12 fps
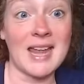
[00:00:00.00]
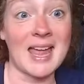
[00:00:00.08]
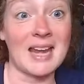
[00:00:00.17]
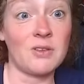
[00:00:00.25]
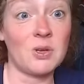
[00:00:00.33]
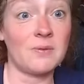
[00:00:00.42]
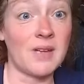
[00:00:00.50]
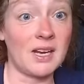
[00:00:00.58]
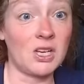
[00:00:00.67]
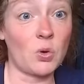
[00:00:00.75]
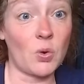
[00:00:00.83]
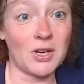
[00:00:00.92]
And if you have
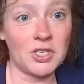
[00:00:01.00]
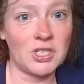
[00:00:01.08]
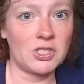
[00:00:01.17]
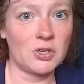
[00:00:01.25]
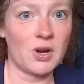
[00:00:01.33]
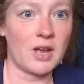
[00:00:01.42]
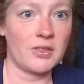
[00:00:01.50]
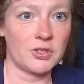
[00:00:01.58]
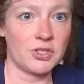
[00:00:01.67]
any questions or other